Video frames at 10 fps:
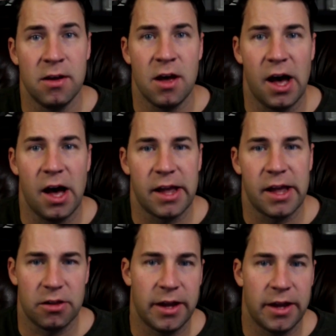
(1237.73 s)
uh, I,
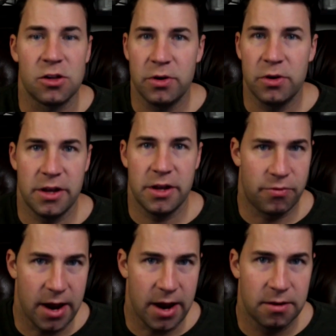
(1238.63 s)
I, included it in
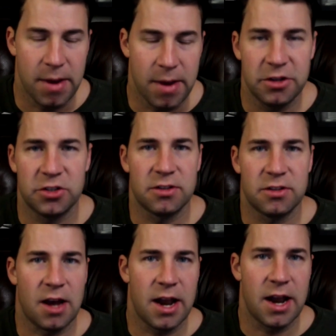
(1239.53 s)
red, mainly just to
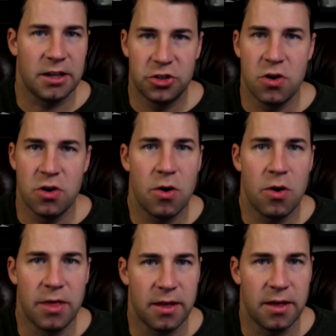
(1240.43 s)
kind of let you know
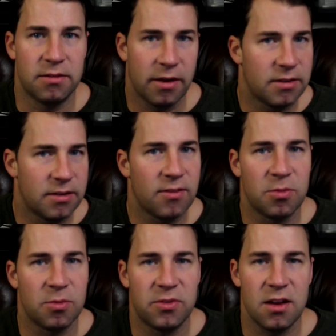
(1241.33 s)
that it does have some
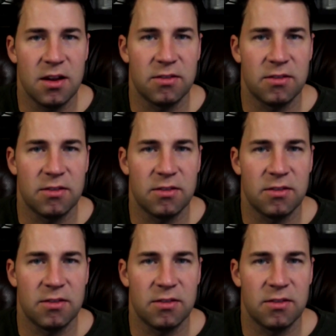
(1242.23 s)
cities.